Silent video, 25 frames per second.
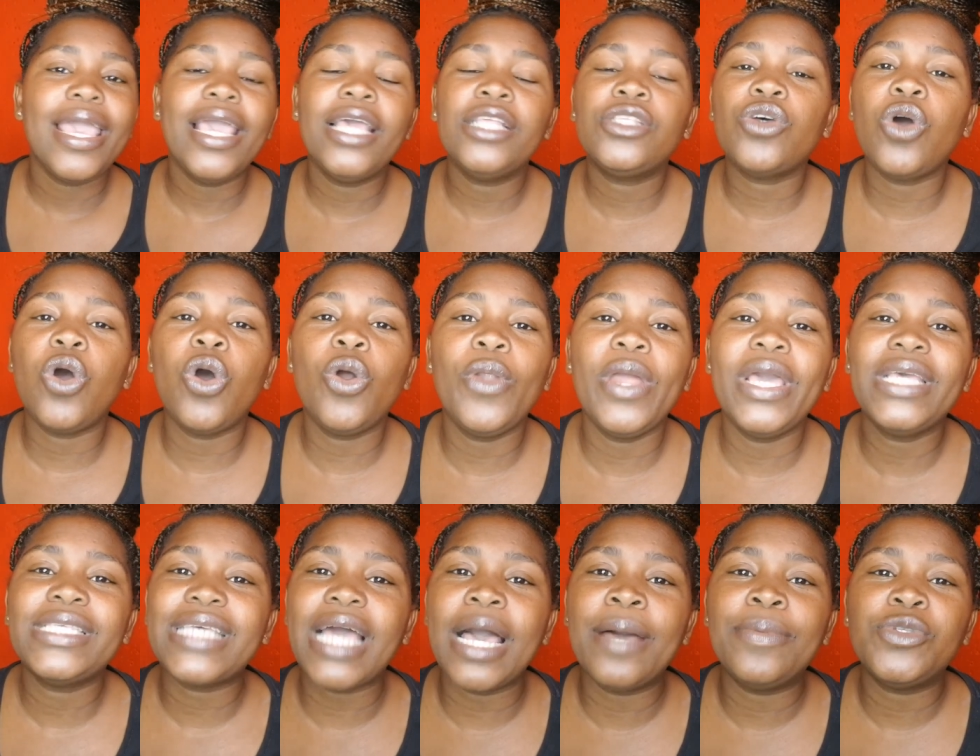it's
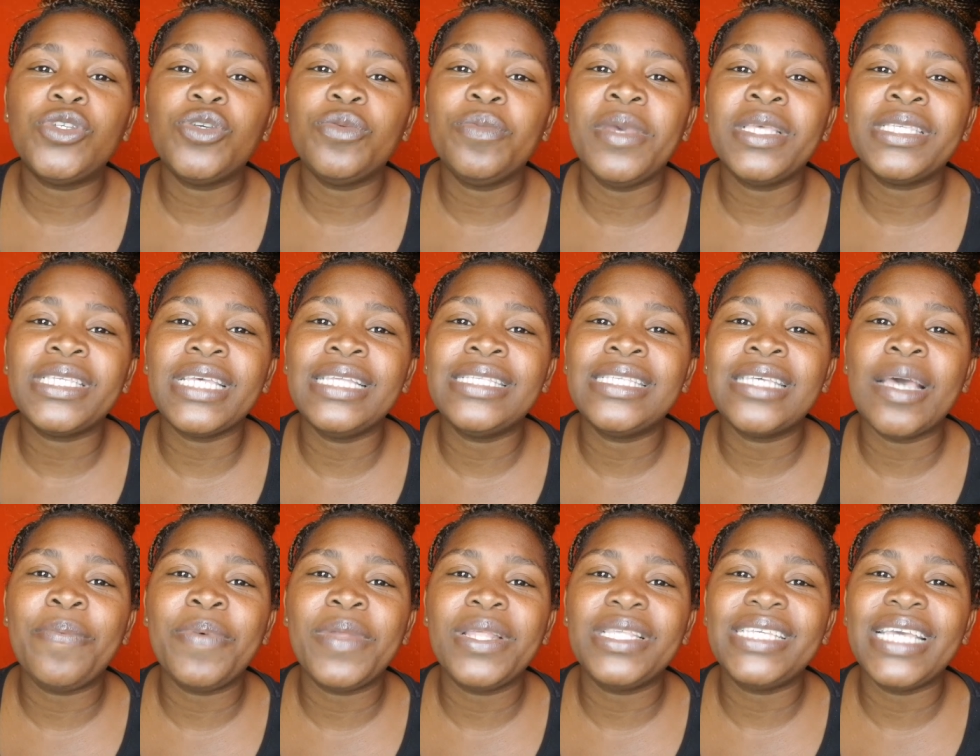always up to
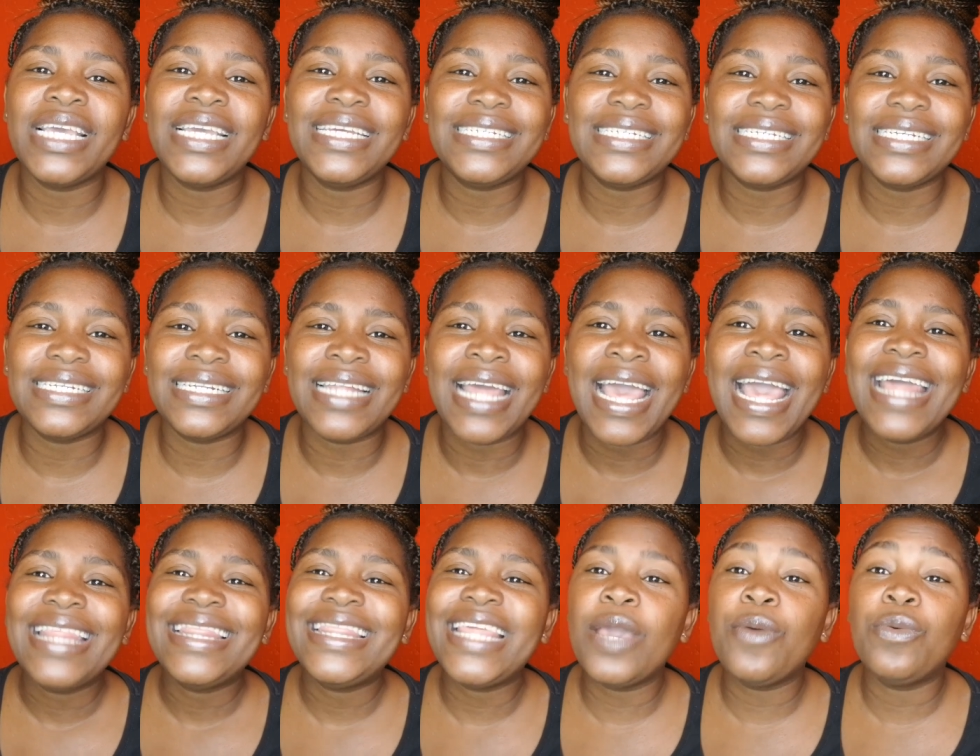misinterpretation.
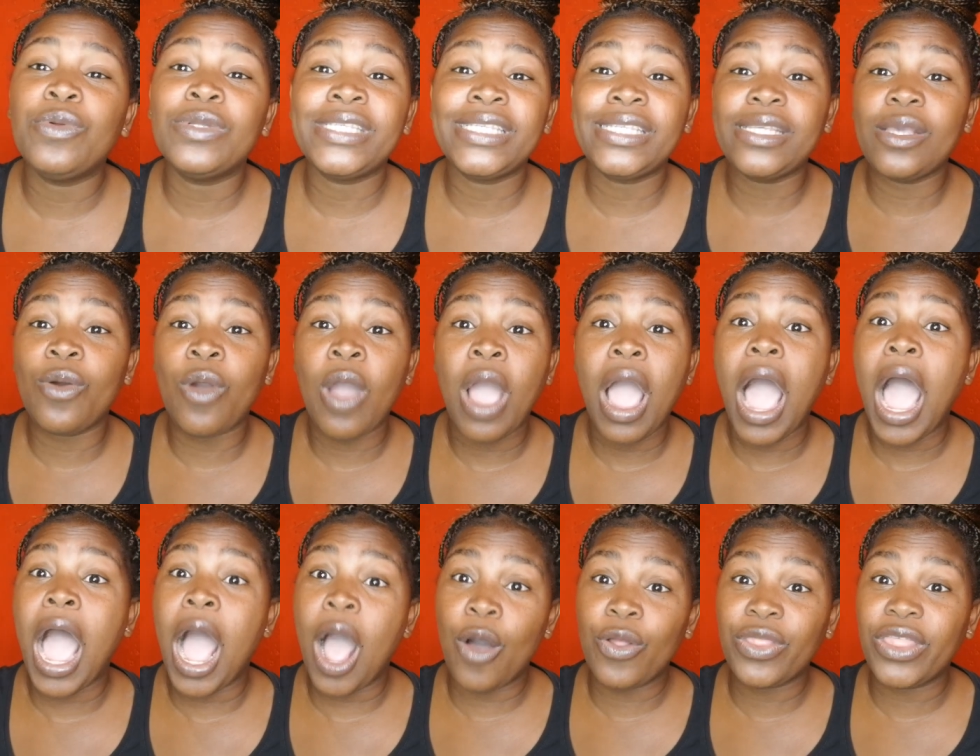They will see
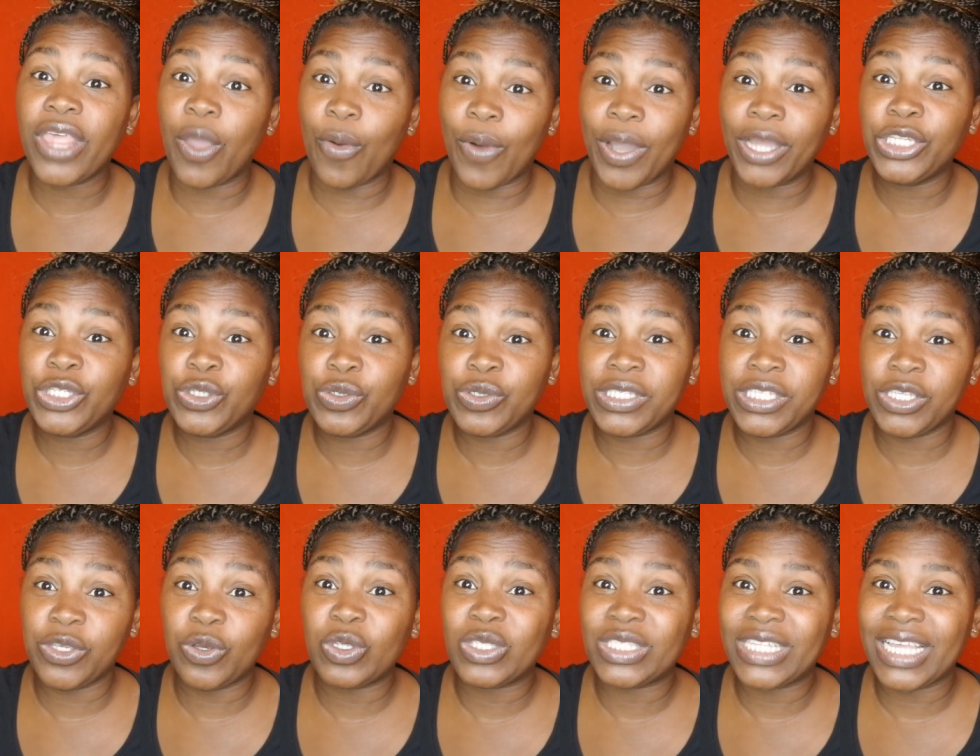how they want to
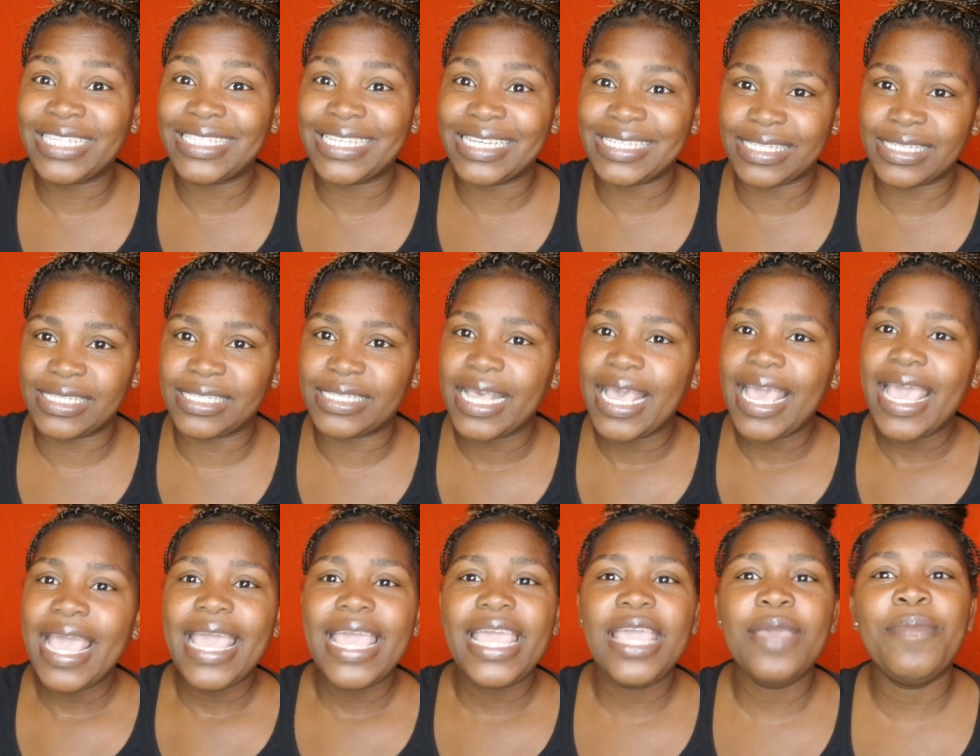see your statuses.
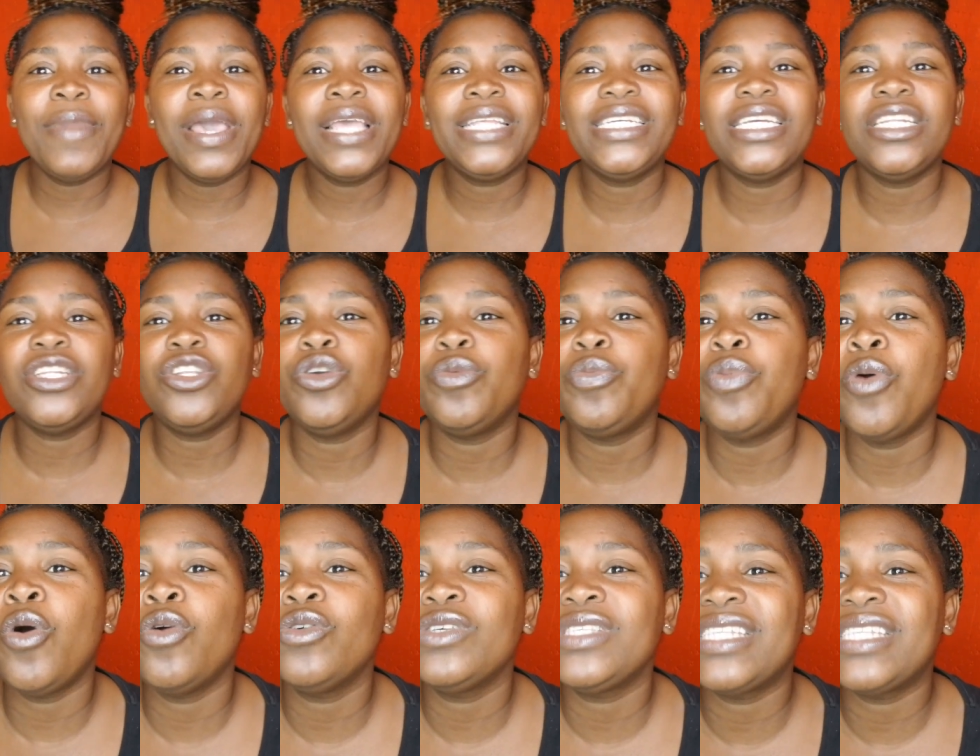Imagine you
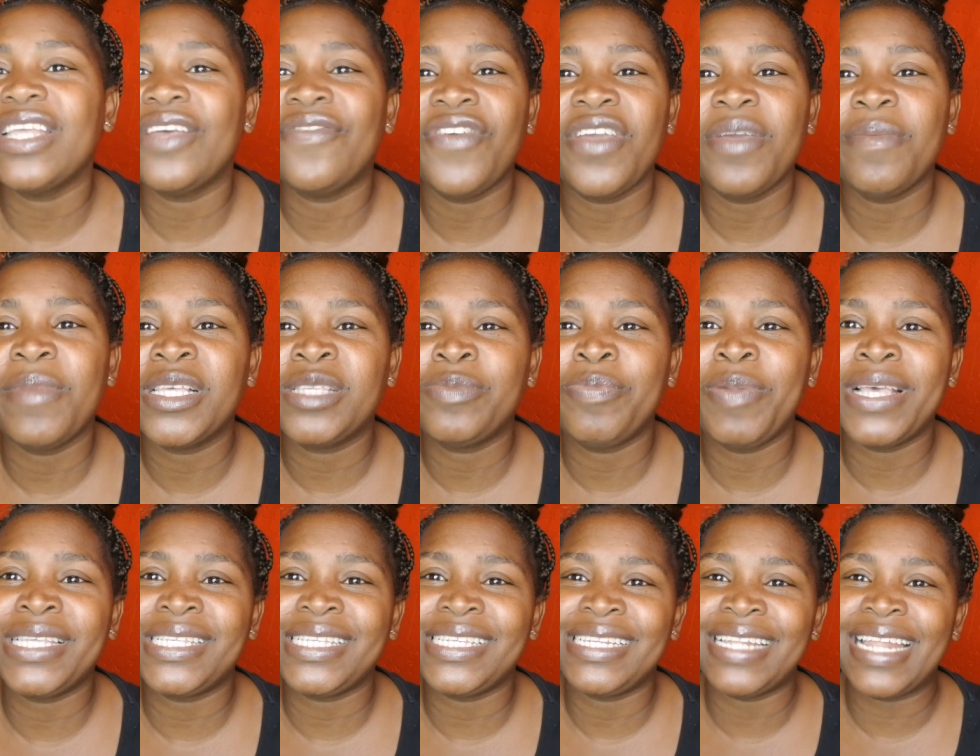post a famous
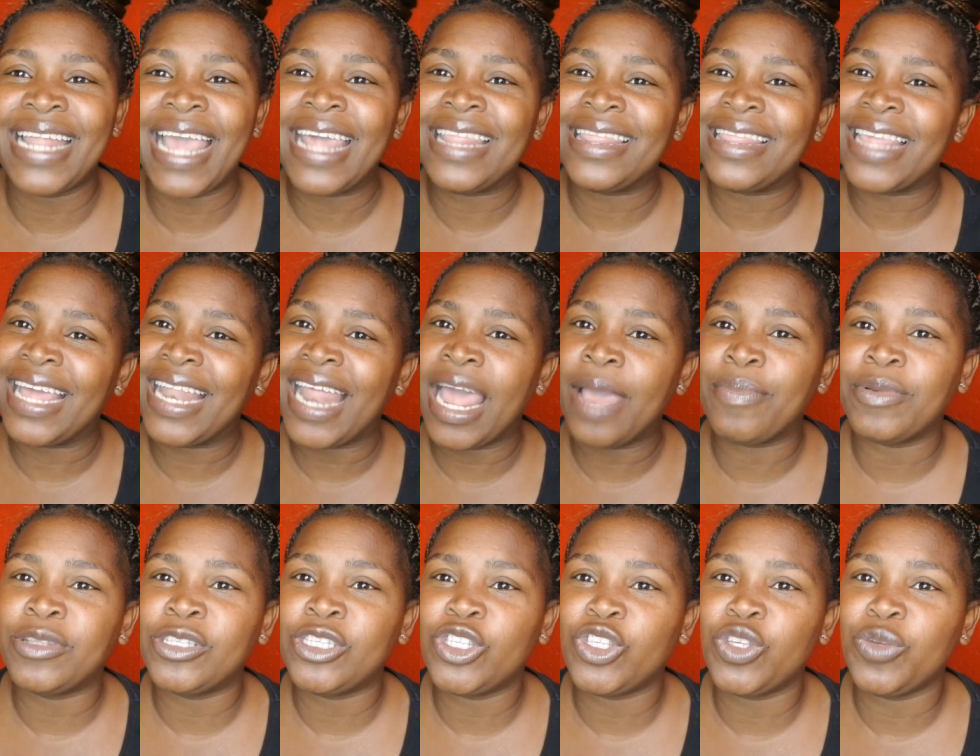person and that
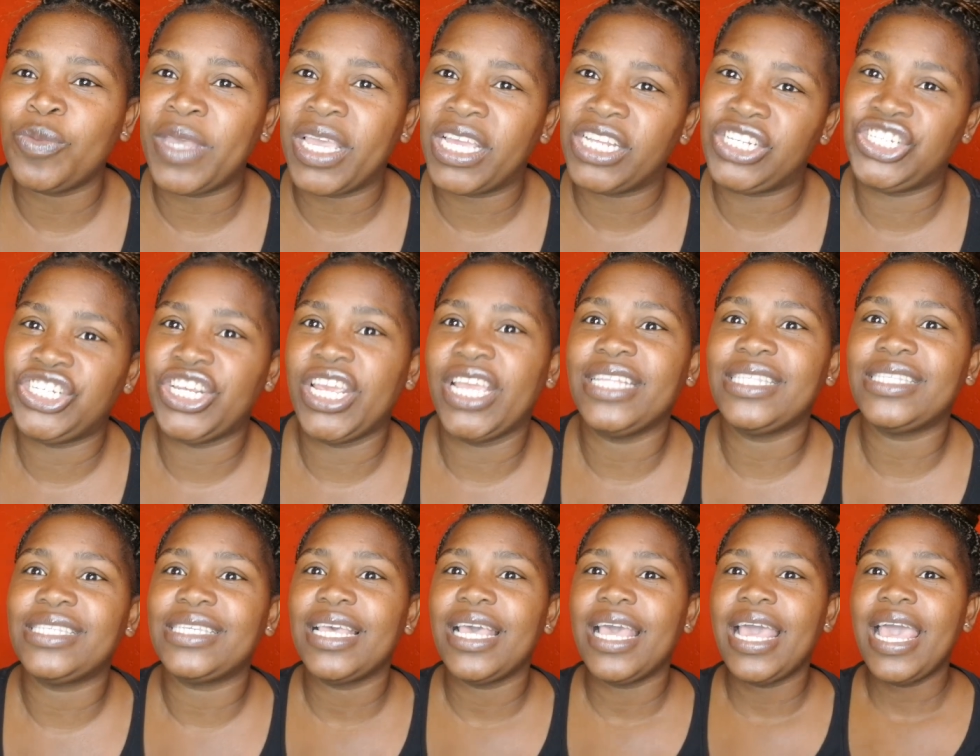happens to be a
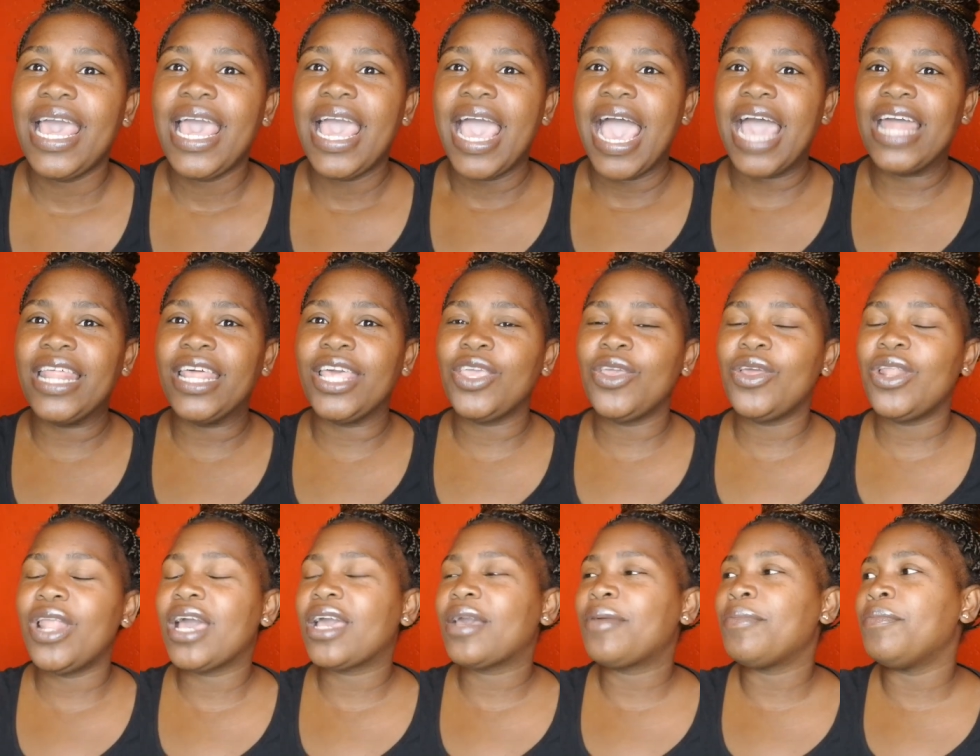chant. And then
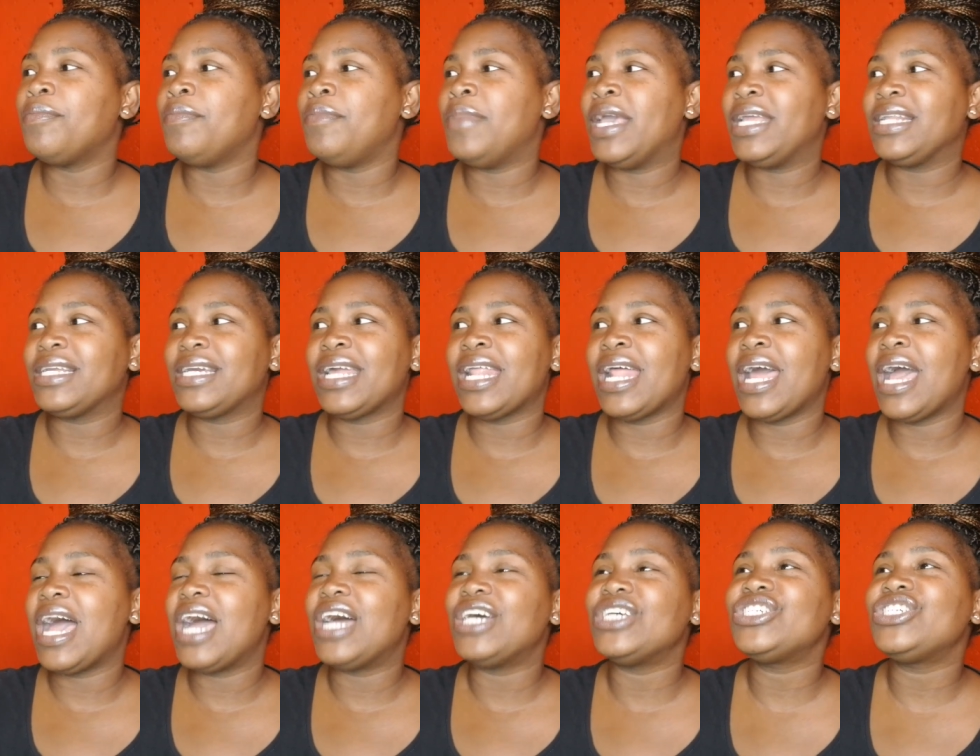you're like, man
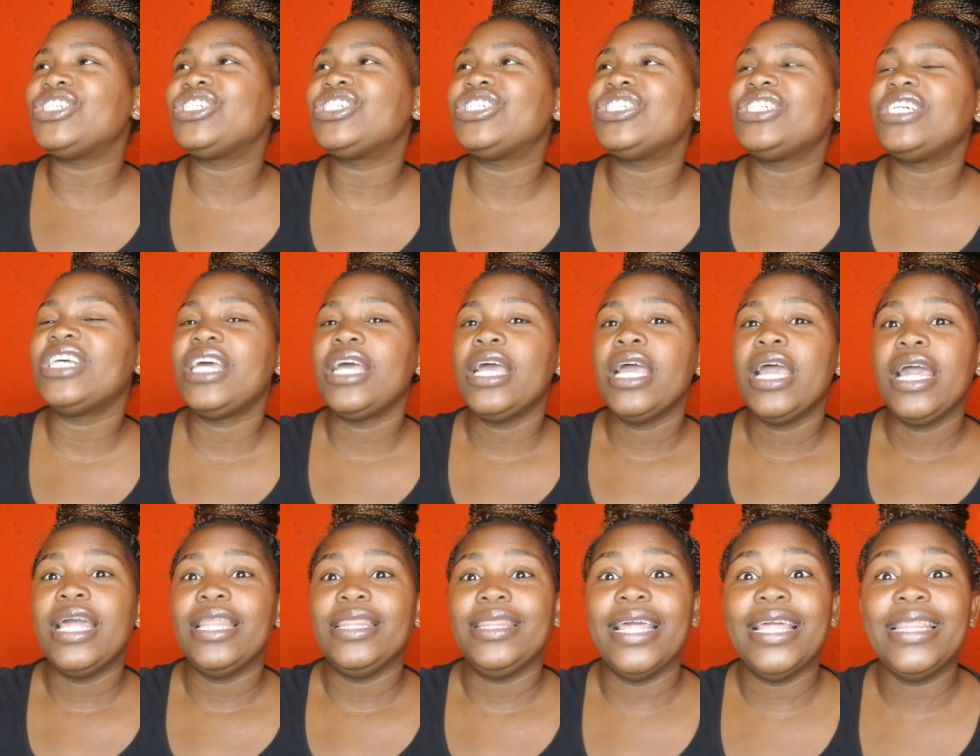crush.
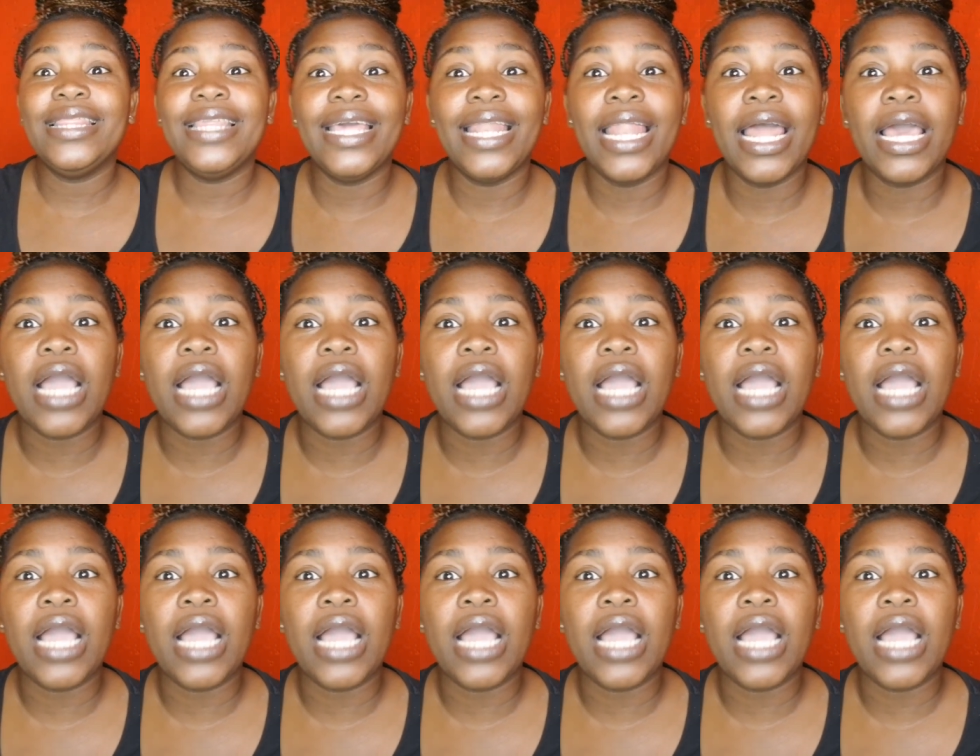Then they're